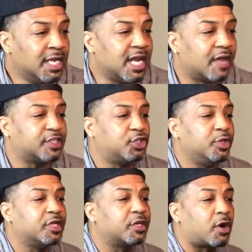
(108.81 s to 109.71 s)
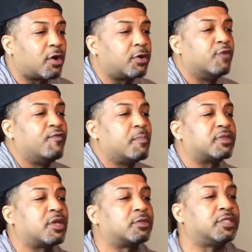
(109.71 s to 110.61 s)
Now the shooting occurred November
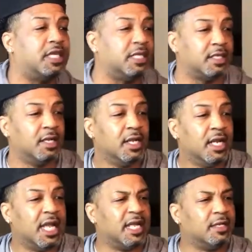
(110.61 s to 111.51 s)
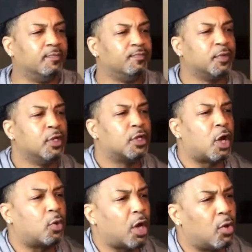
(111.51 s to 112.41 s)
13th in
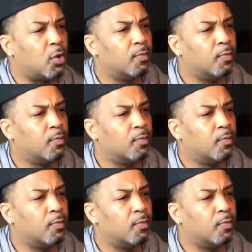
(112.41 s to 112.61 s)
Cocoa,